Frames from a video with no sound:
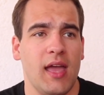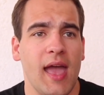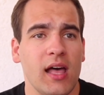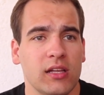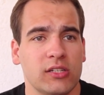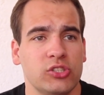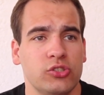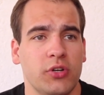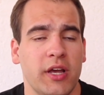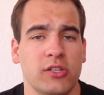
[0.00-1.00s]

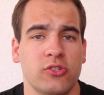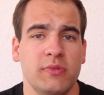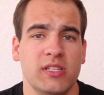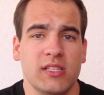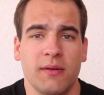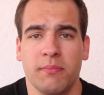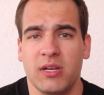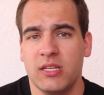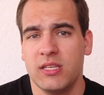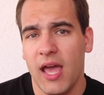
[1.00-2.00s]
Alex trying to be
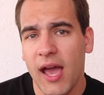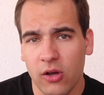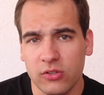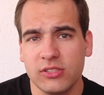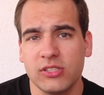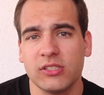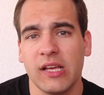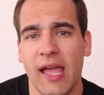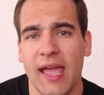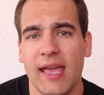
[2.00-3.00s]
somebody else.
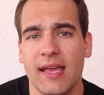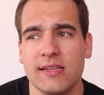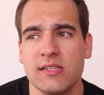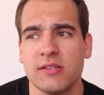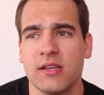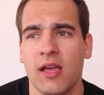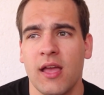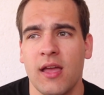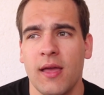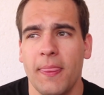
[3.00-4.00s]
And
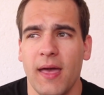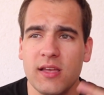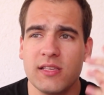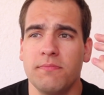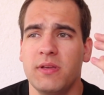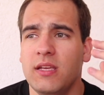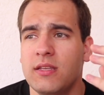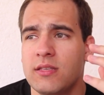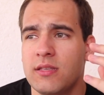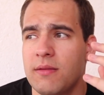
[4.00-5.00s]
that has
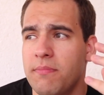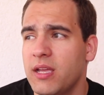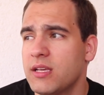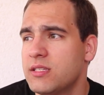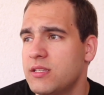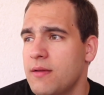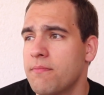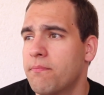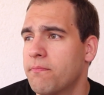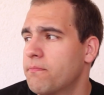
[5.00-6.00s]
been the biggest
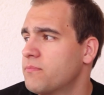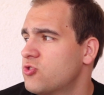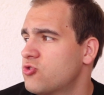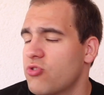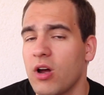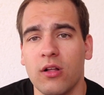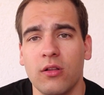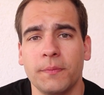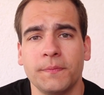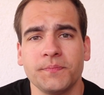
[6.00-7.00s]

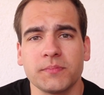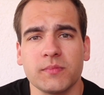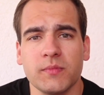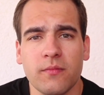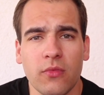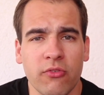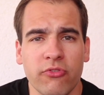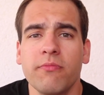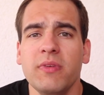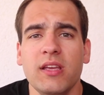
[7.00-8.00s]
struggle
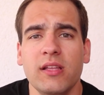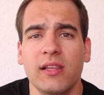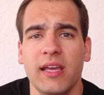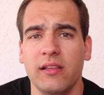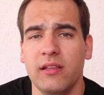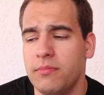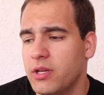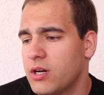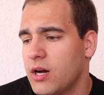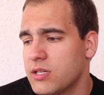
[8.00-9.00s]
for me lately,
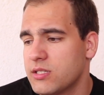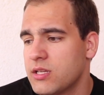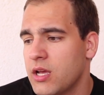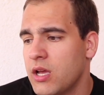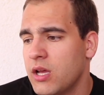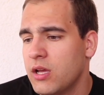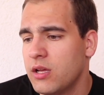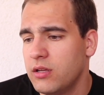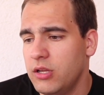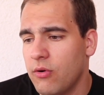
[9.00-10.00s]
because,
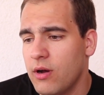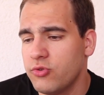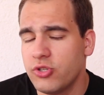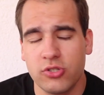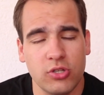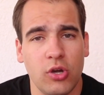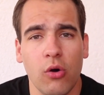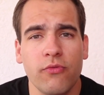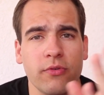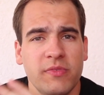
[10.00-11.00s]
you know, I would just
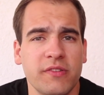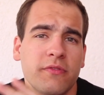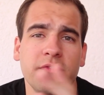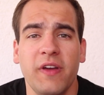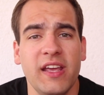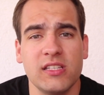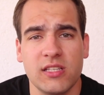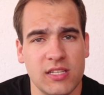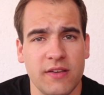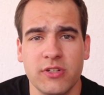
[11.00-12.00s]
go from different
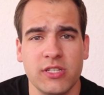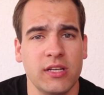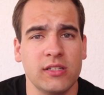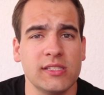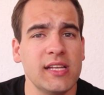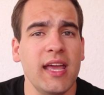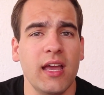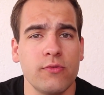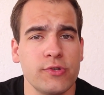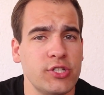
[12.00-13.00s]
phases every single
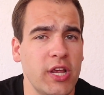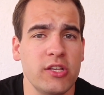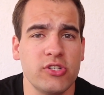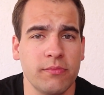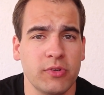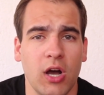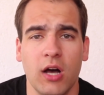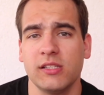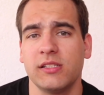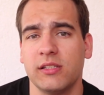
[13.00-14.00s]
day. I would change them
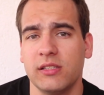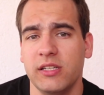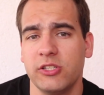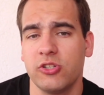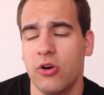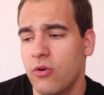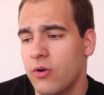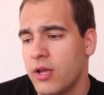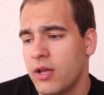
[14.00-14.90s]
constantly, so...